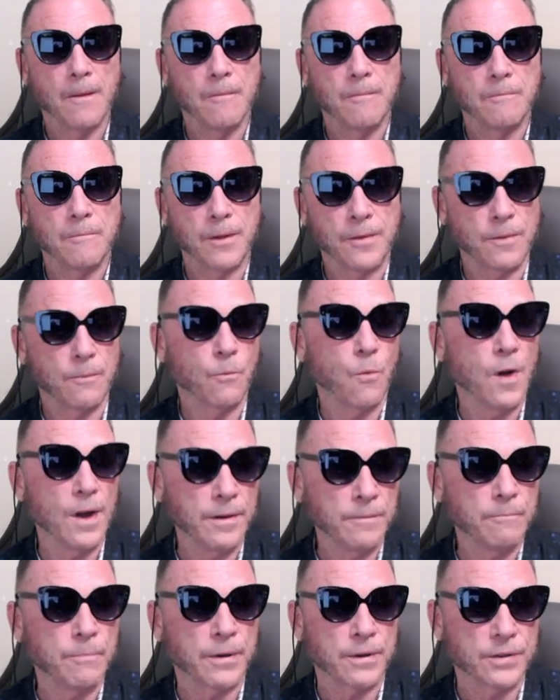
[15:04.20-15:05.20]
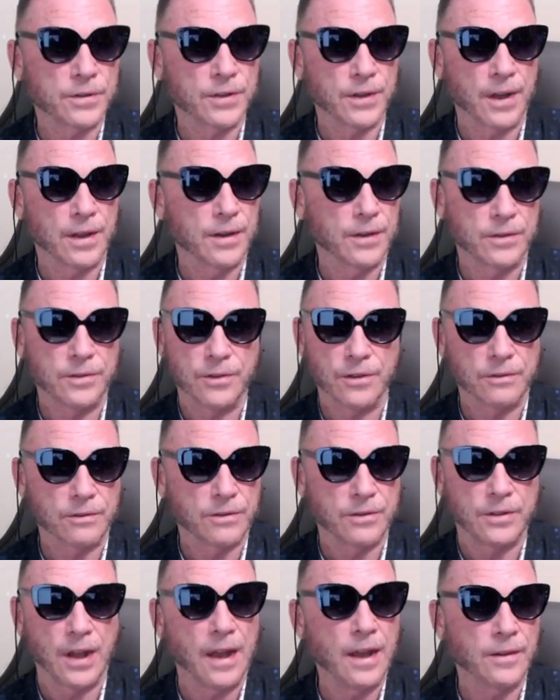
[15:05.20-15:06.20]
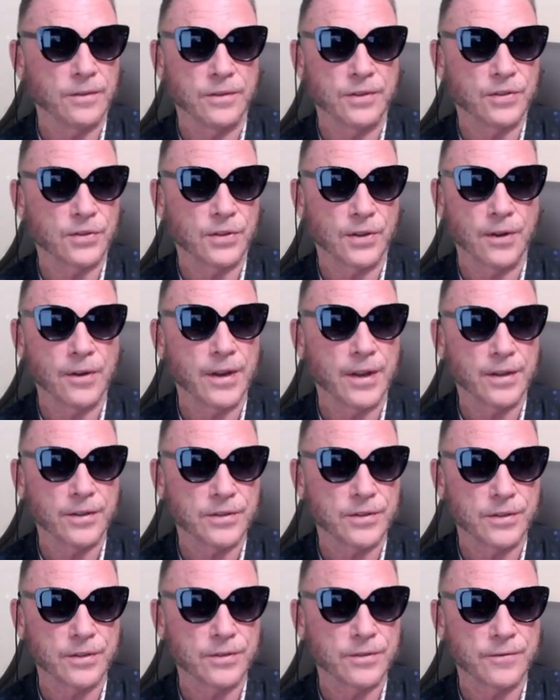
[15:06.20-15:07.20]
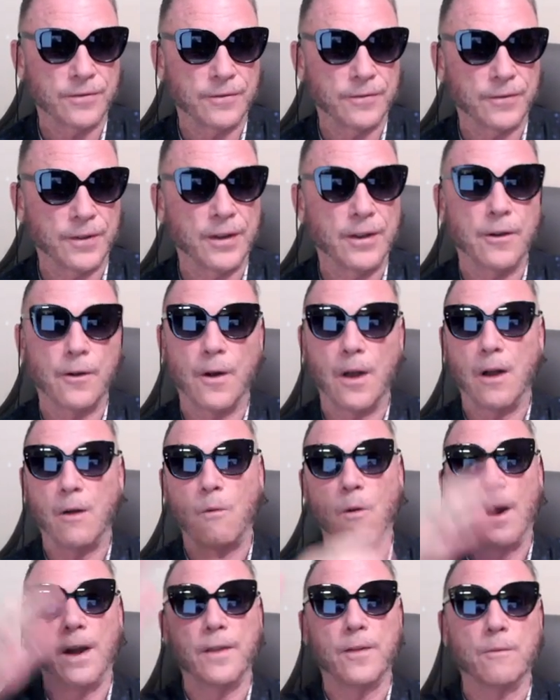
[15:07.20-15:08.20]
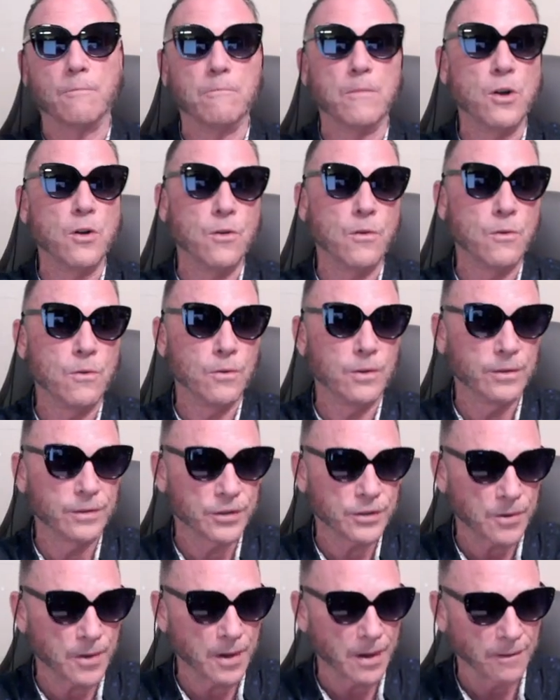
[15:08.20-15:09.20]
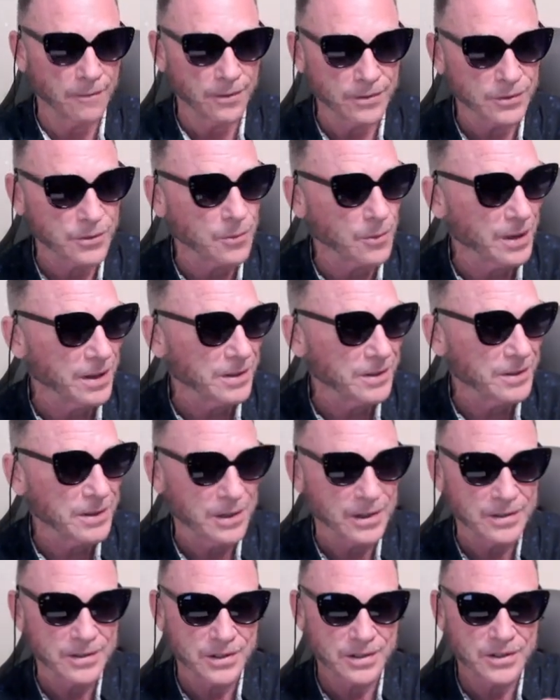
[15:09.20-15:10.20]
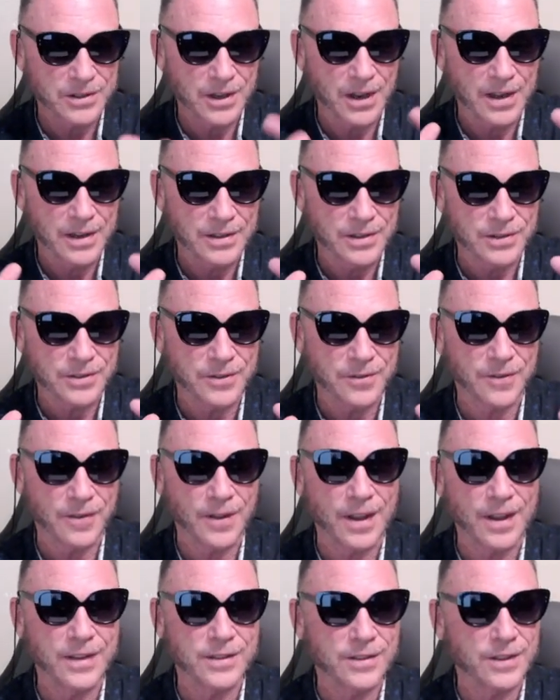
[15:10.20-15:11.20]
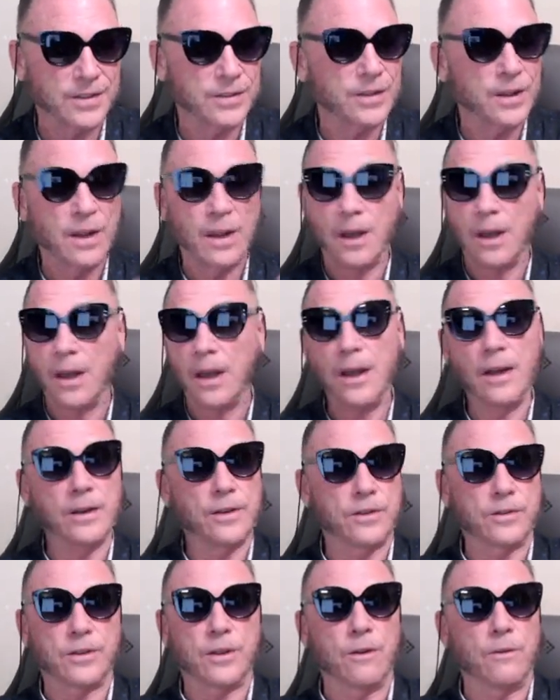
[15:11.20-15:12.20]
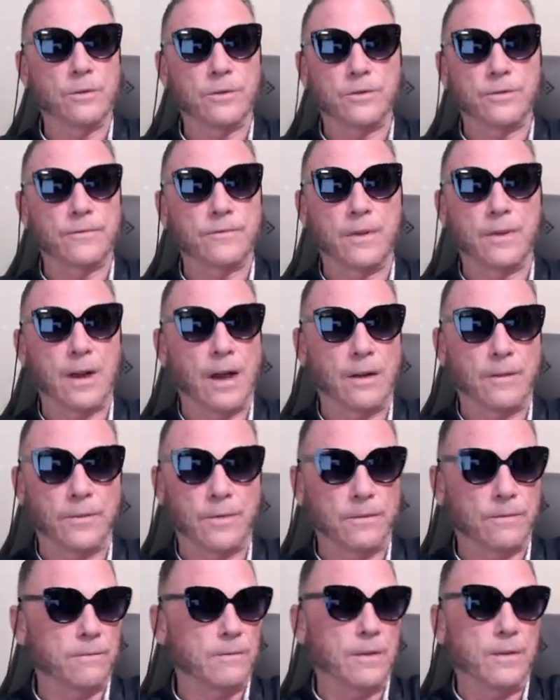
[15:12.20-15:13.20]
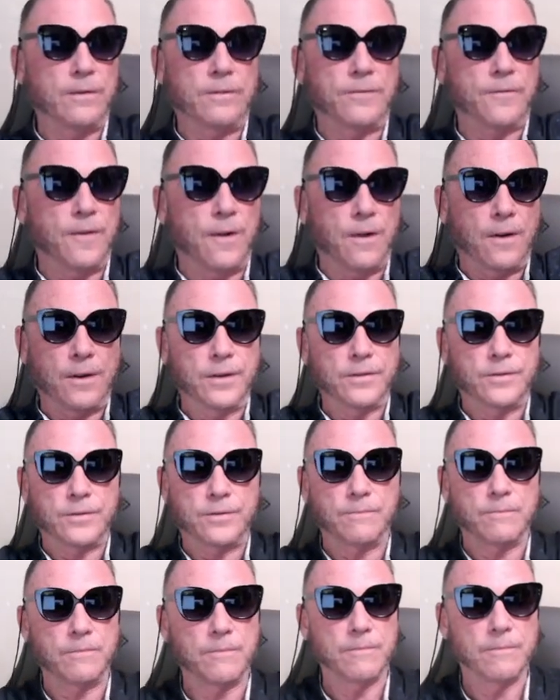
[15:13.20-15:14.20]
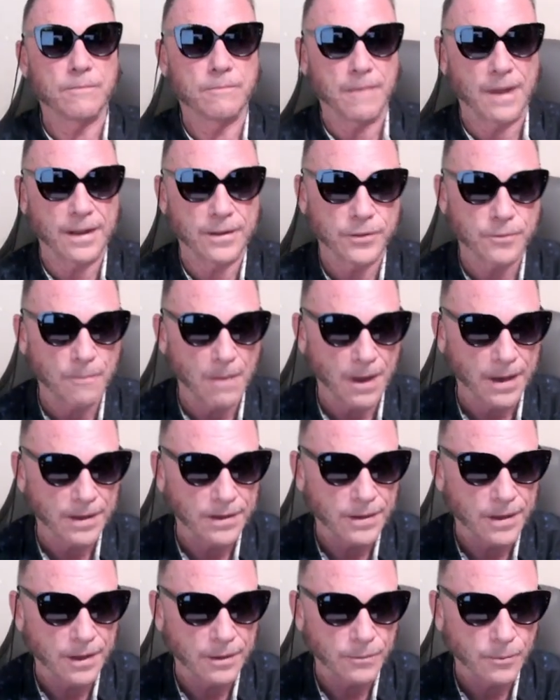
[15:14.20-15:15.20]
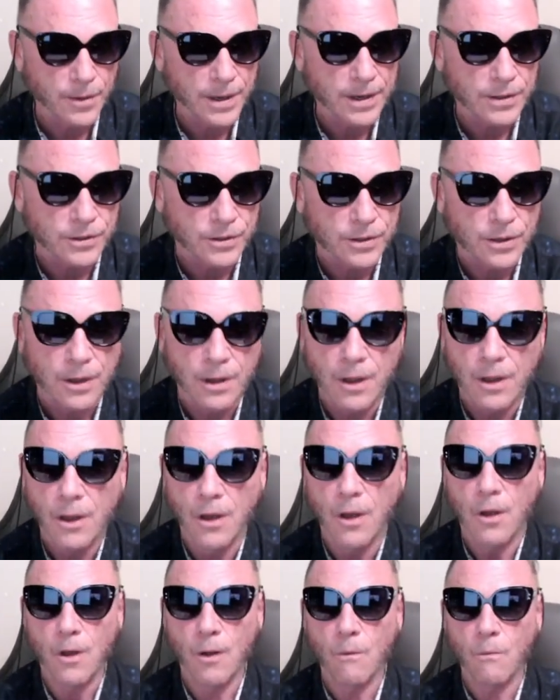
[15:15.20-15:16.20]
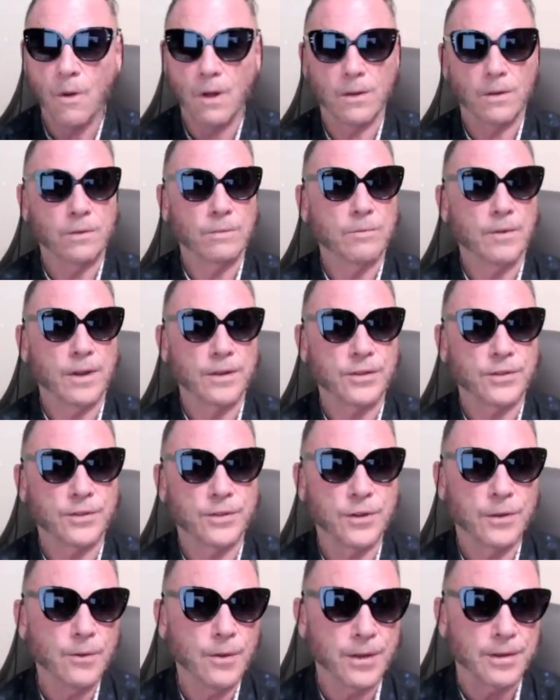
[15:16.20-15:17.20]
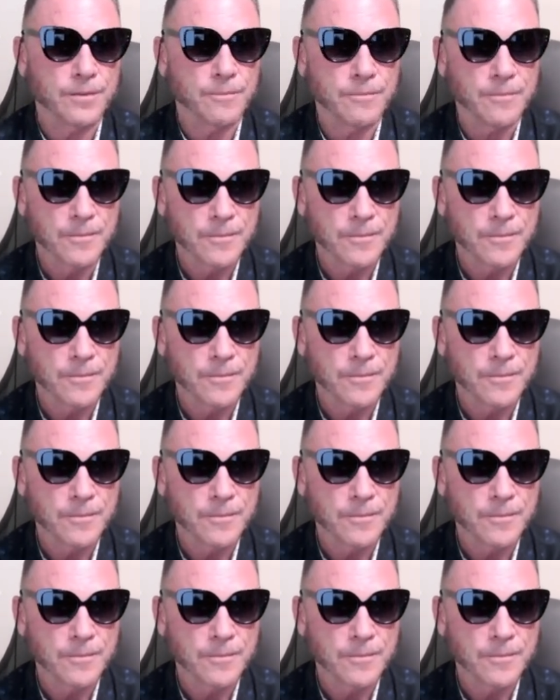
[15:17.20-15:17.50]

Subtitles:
But 1% is just dead serious, is figure out why the moon travels the way it does. It changes phases, and it just goes out as far as man's mind can reach. Well, let's do it.